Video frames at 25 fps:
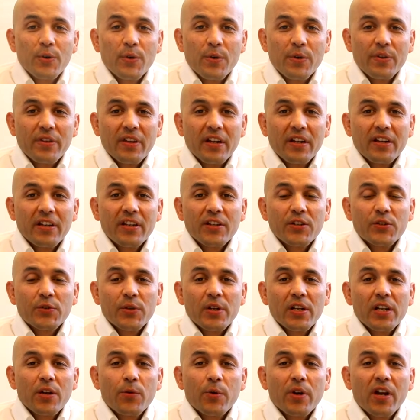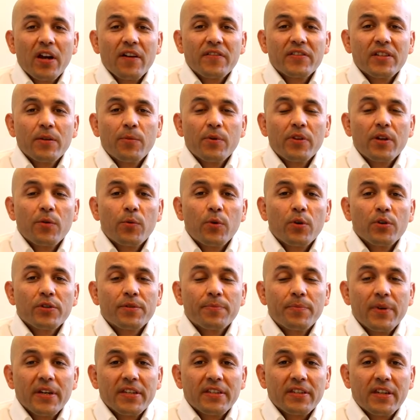you that in Australia we have some of the world's
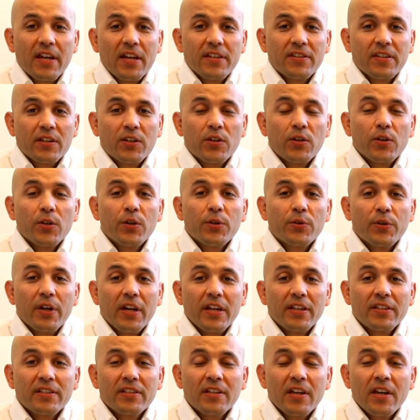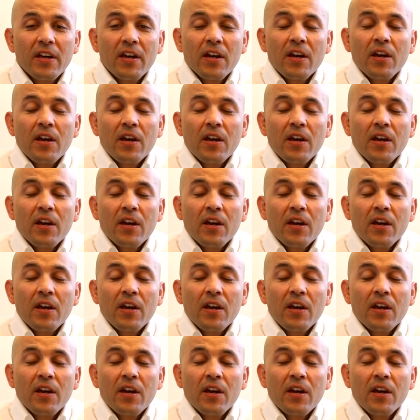best cancer cure rates,